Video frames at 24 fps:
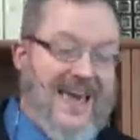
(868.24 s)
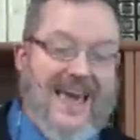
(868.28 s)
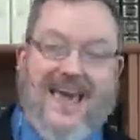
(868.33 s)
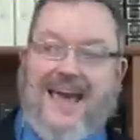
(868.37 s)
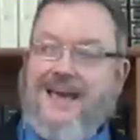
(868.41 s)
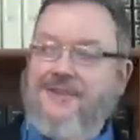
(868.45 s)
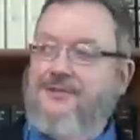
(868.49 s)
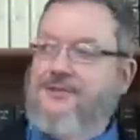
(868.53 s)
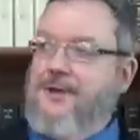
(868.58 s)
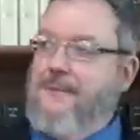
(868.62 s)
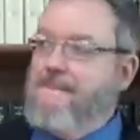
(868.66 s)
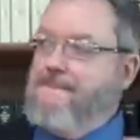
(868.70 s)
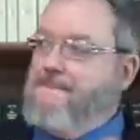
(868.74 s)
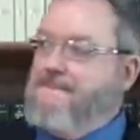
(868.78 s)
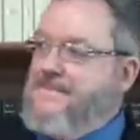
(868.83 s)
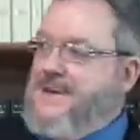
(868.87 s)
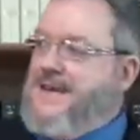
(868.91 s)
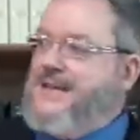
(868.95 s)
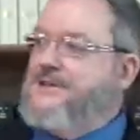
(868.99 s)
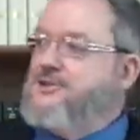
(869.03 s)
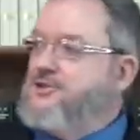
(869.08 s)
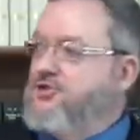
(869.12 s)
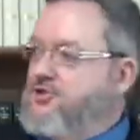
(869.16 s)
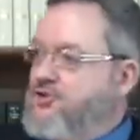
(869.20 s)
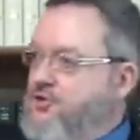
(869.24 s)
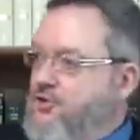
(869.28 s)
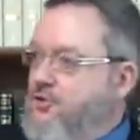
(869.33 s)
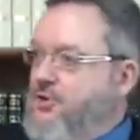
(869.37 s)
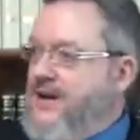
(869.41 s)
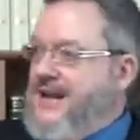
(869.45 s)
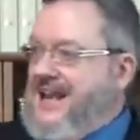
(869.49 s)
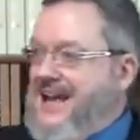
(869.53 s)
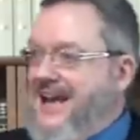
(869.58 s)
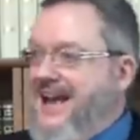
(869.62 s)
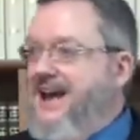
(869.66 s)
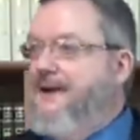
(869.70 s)
And the
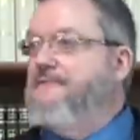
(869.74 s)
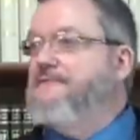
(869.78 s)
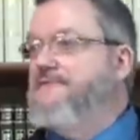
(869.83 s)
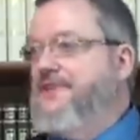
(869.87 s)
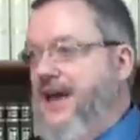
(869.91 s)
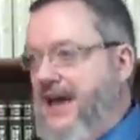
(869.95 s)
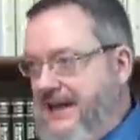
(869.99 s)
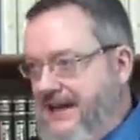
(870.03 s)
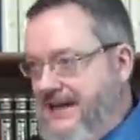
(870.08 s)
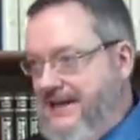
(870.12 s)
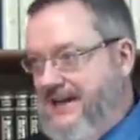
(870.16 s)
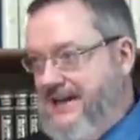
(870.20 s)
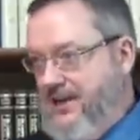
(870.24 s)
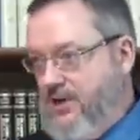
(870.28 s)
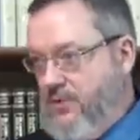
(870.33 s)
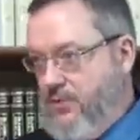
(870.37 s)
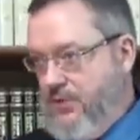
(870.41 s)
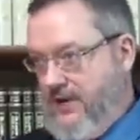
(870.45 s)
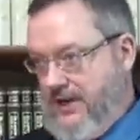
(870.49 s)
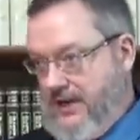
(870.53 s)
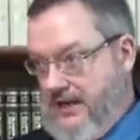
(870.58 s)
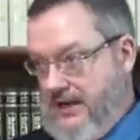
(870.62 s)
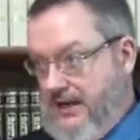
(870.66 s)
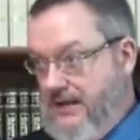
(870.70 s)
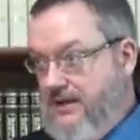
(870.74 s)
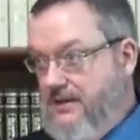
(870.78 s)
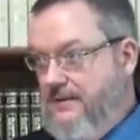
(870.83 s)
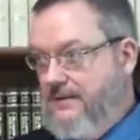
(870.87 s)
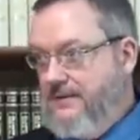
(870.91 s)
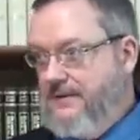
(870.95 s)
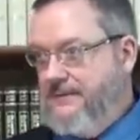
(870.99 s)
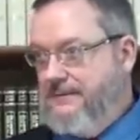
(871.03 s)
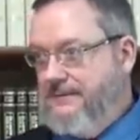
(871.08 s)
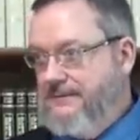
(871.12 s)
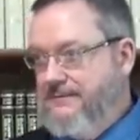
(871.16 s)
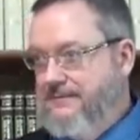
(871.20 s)
mystery of that iniquity
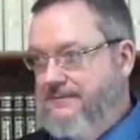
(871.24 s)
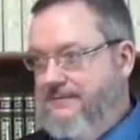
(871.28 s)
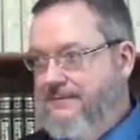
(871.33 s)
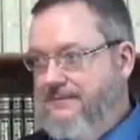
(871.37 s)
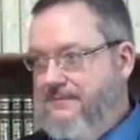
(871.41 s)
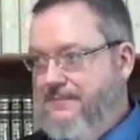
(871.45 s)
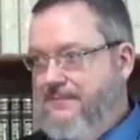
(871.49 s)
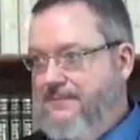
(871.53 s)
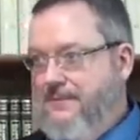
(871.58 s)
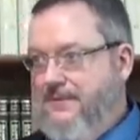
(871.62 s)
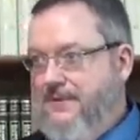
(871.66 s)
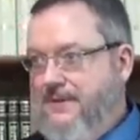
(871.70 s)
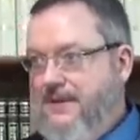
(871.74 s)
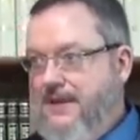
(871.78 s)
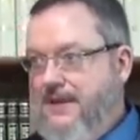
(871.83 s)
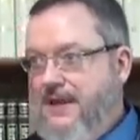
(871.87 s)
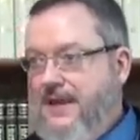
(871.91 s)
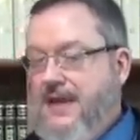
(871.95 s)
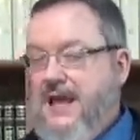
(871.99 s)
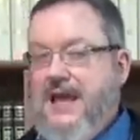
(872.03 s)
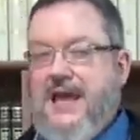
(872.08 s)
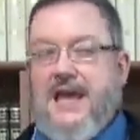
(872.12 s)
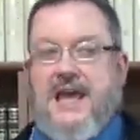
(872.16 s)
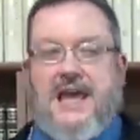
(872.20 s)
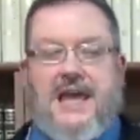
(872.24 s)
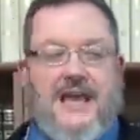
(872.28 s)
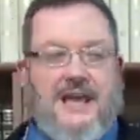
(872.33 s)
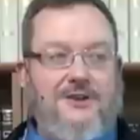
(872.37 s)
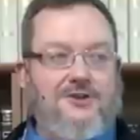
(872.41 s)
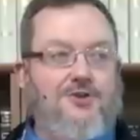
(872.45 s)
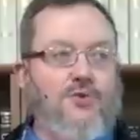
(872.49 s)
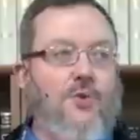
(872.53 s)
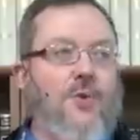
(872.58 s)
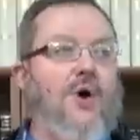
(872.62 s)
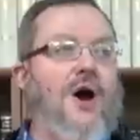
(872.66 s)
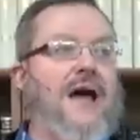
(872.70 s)

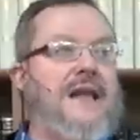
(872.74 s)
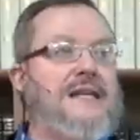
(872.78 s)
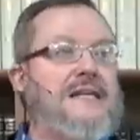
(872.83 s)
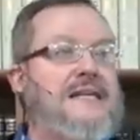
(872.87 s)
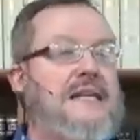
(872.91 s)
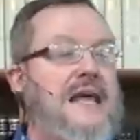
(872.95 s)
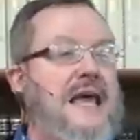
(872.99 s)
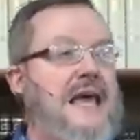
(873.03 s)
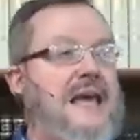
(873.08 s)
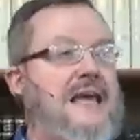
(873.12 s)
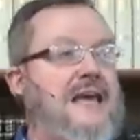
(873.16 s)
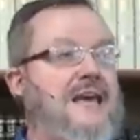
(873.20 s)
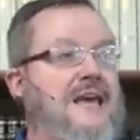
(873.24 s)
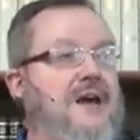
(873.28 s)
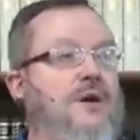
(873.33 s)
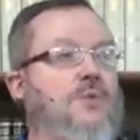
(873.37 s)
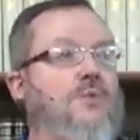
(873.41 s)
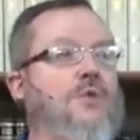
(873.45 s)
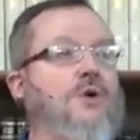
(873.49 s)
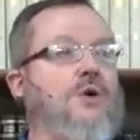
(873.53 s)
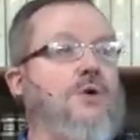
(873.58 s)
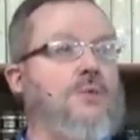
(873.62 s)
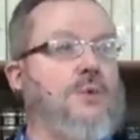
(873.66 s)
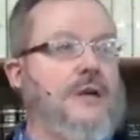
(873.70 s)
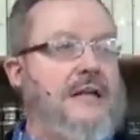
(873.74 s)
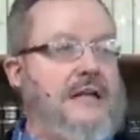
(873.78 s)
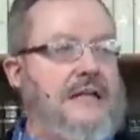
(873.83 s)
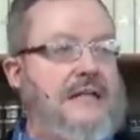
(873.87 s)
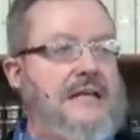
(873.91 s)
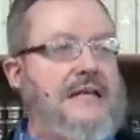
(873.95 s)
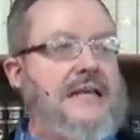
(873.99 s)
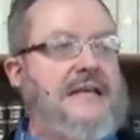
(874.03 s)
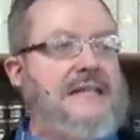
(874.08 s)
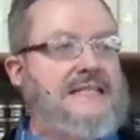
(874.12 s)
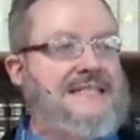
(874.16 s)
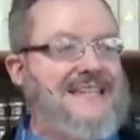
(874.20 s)
is one day it will
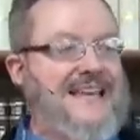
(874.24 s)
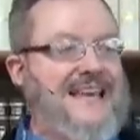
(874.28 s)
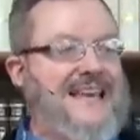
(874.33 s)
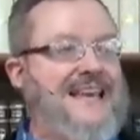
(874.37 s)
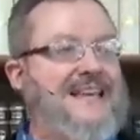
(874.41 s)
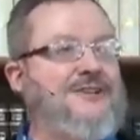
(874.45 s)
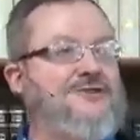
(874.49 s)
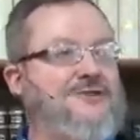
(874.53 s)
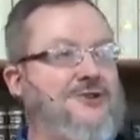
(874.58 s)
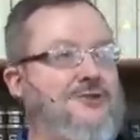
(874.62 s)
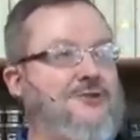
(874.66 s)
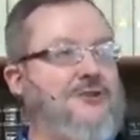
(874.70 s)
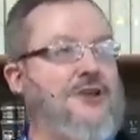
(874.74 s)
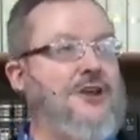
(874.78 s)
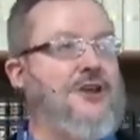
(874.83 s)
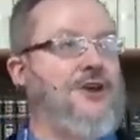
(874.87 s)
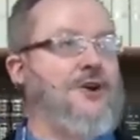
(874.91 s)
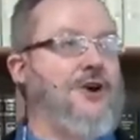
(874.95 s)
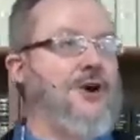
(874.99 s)
release into the